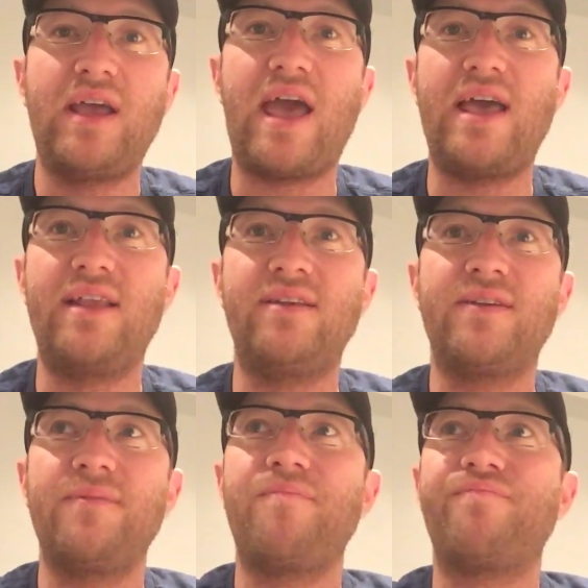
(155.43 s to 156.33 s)
And
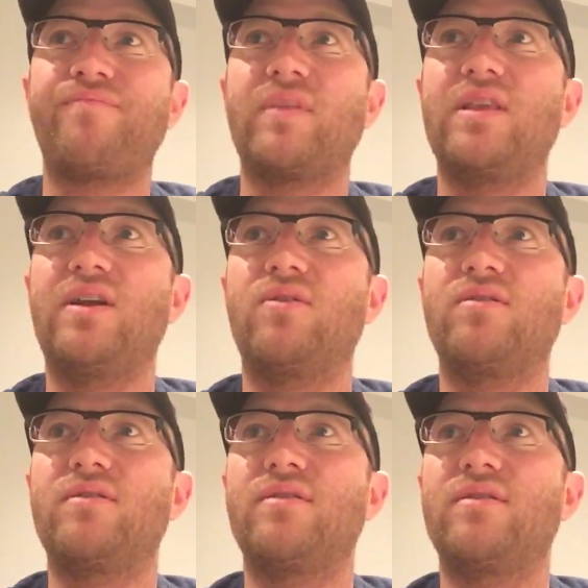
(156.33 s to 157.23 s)
you know,
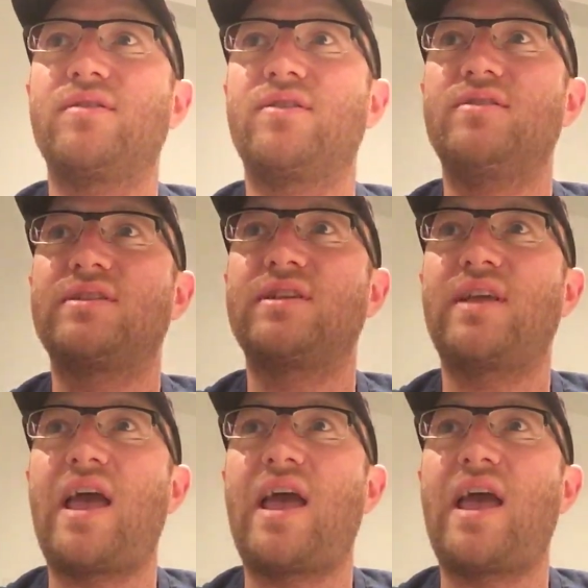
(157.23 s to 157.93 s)
there's